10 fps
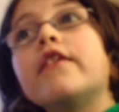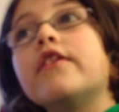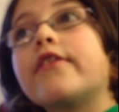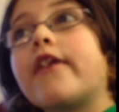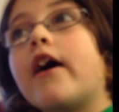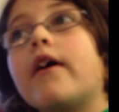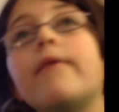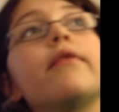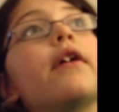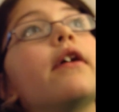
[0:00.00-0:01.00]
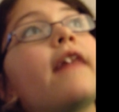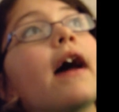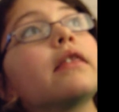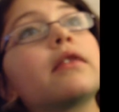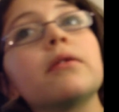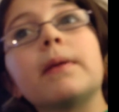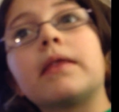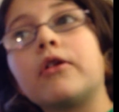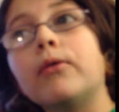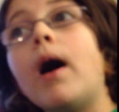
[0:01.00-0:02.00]
That soup
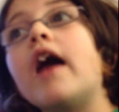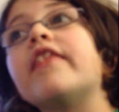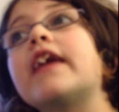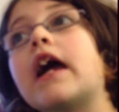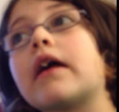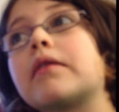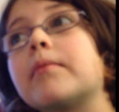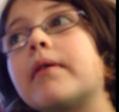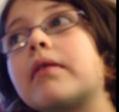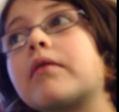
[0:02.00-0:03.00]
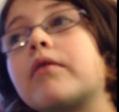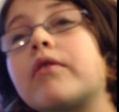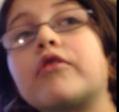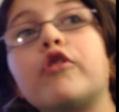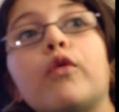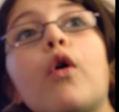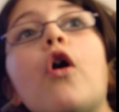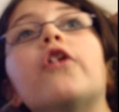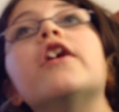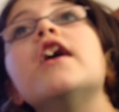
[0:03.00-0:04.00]
is too hot. Yeah, soup is too
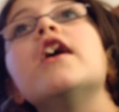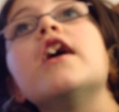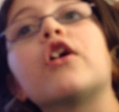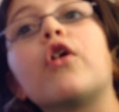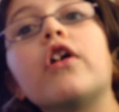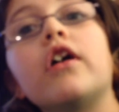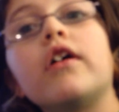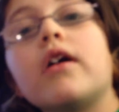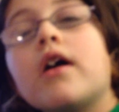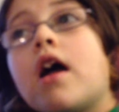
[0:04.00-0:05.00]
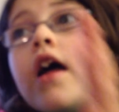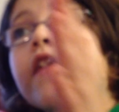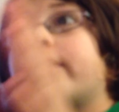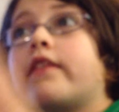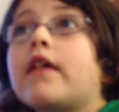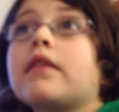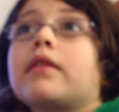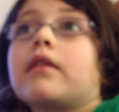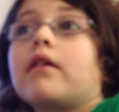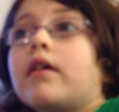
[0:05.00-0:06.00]
cold. And
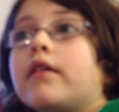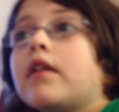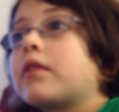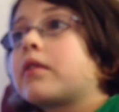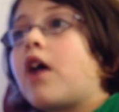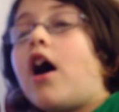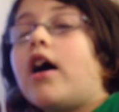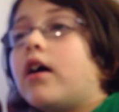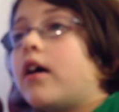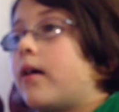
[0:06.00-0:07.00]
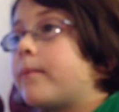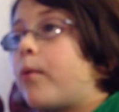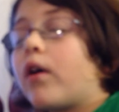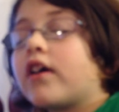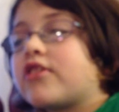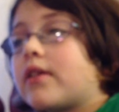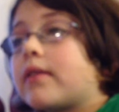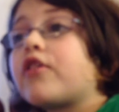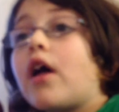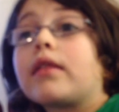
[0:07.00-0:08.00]
this porridge
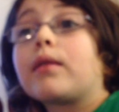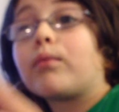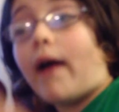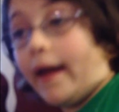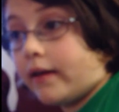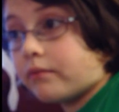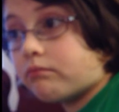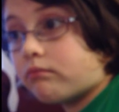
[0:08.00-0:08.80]
is just right.